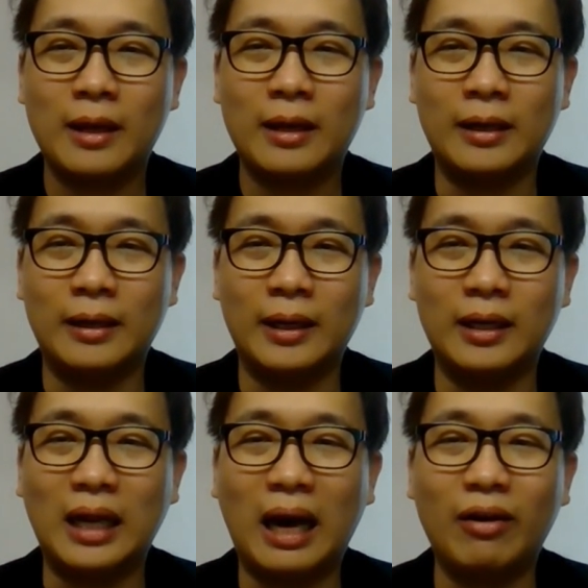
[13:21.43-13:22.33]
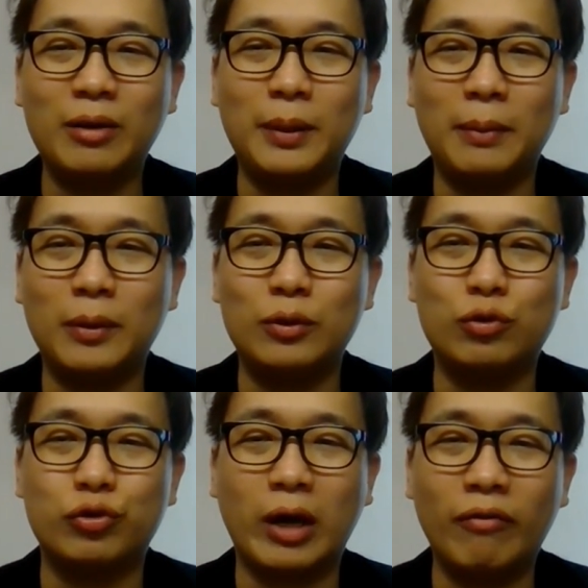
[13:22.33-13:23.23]
allowing people to
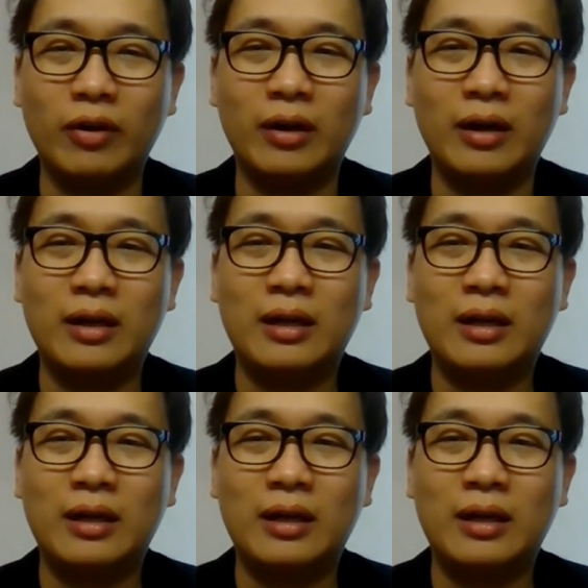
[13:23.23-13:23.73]
travel,